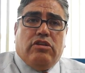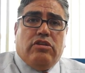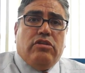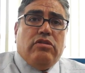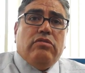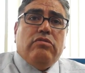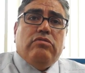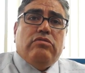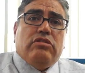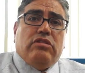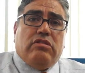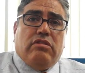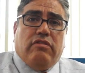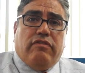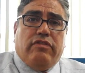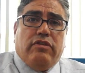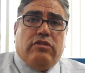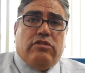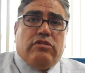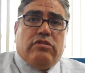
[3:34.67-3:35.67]
use in the
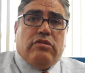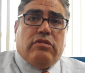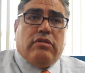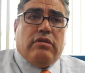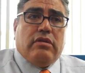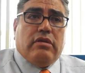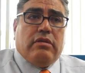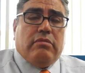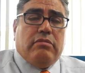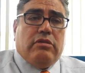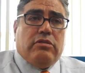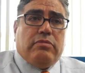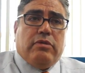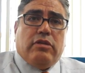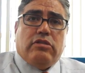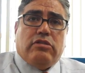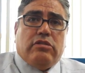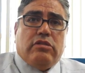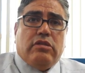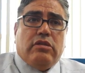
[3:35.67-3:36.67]
future,
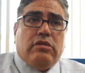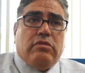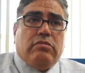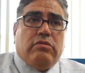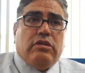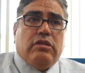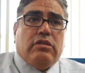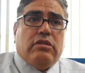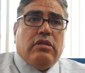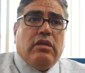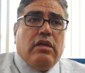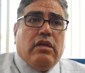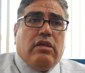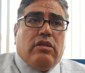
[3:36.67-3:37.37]
especially with